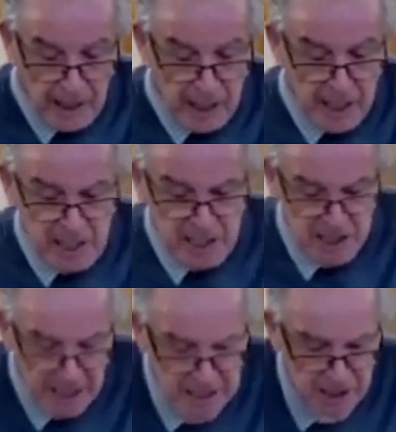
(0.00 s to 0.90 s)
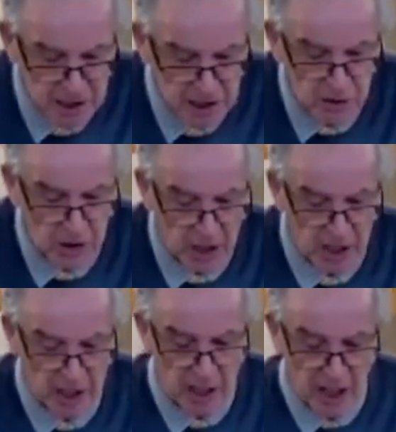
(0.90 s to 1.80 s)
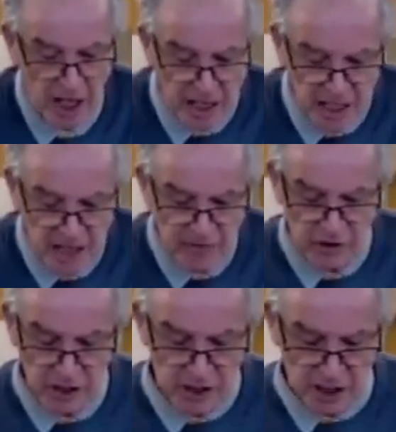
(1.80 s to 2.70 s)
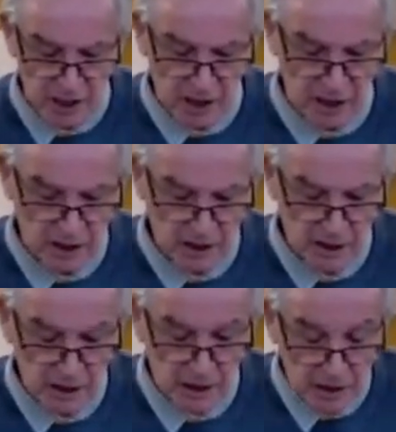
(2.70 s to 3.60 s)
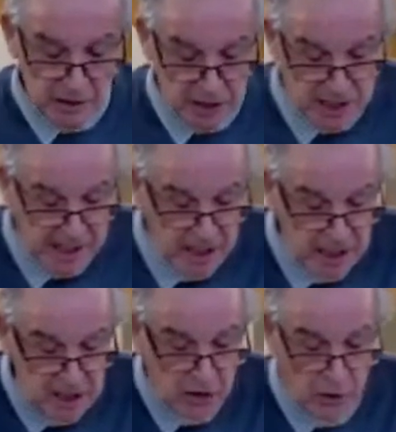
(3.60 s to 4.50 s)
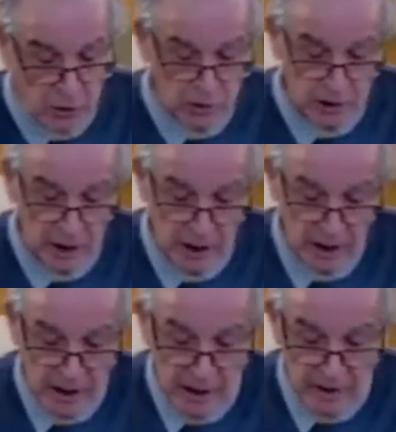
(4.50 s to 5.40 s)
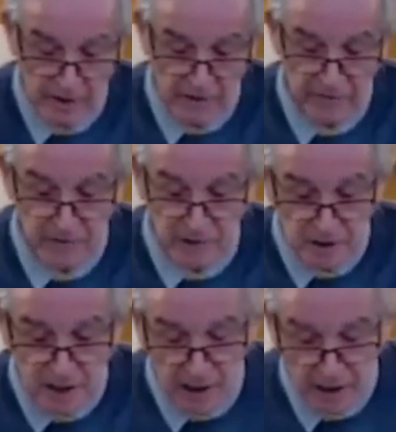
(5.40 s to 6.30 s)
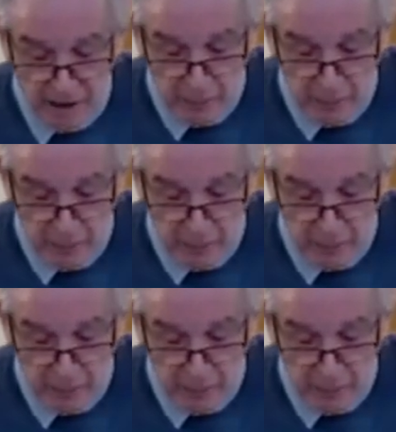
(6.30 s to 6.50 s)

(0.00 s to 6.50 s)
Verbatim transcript: he has listened to her and given her a son. The second is called Naphtali,